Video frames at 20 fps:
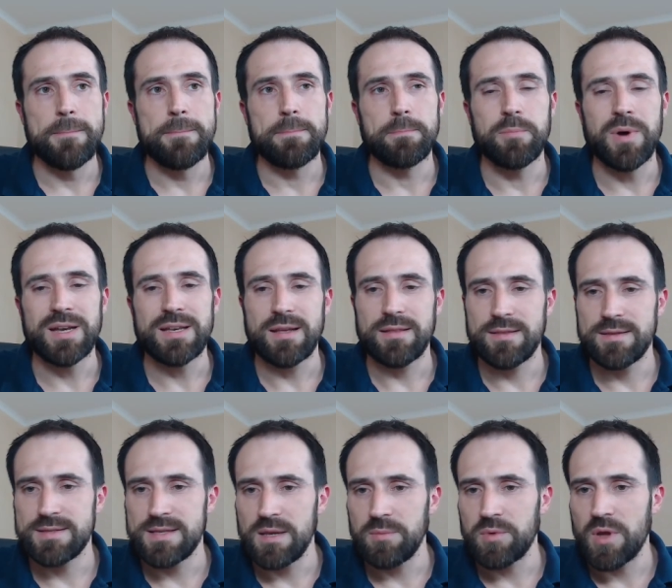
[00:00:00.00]
But at the
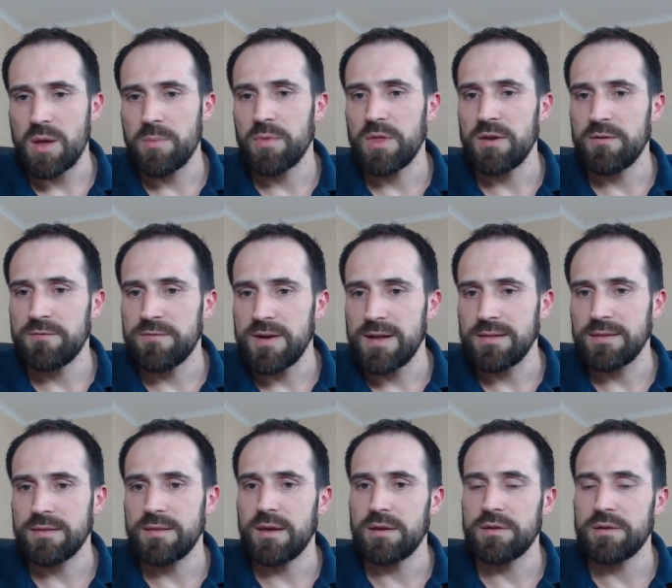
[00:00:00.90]
same time, they
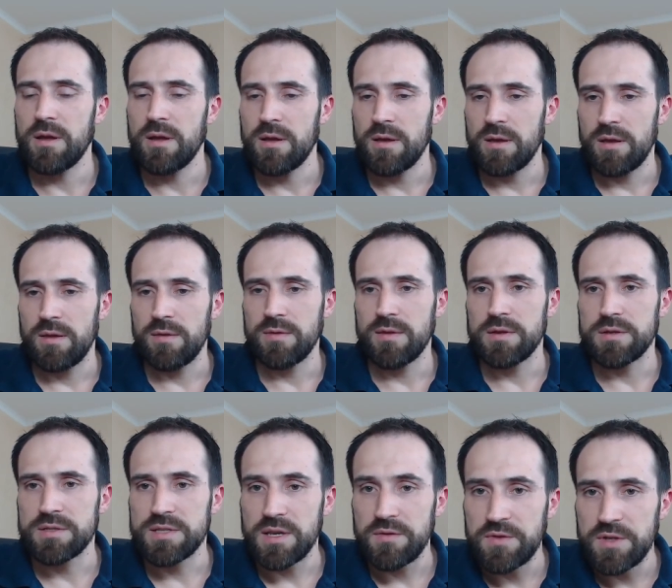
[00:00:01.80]
felt that in their
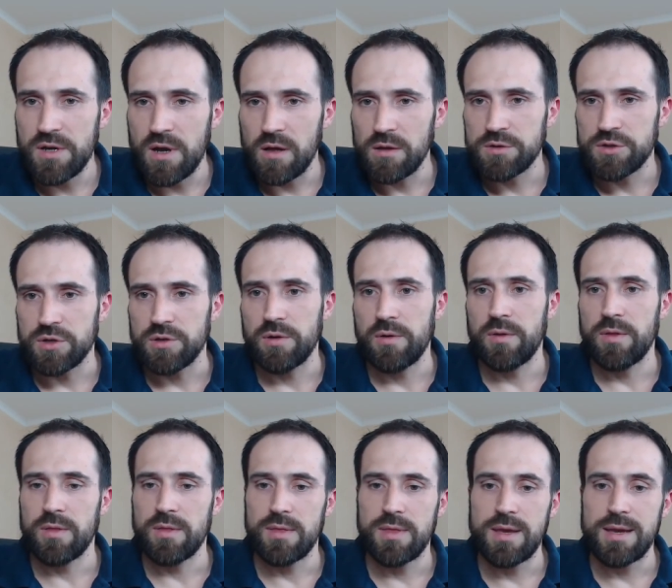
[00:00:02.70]
safety culture,
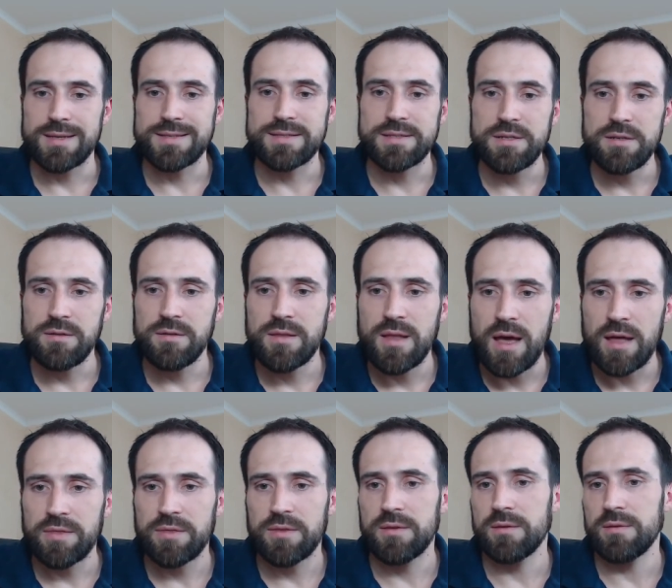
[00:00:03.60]
they are still
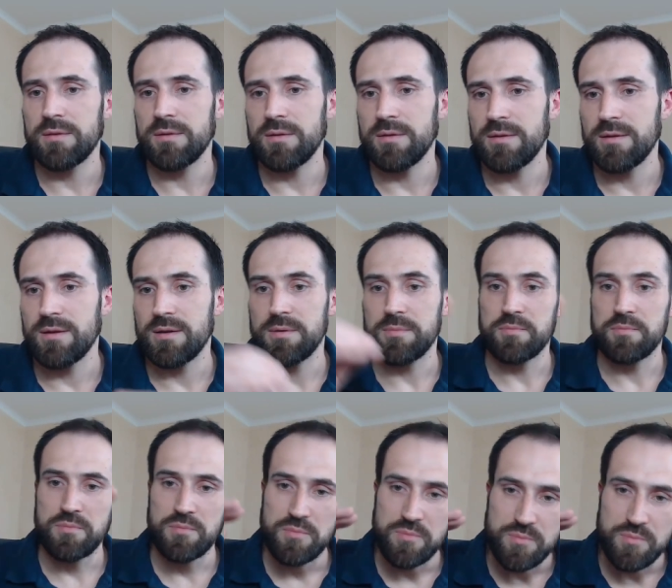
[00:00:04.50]
not uh,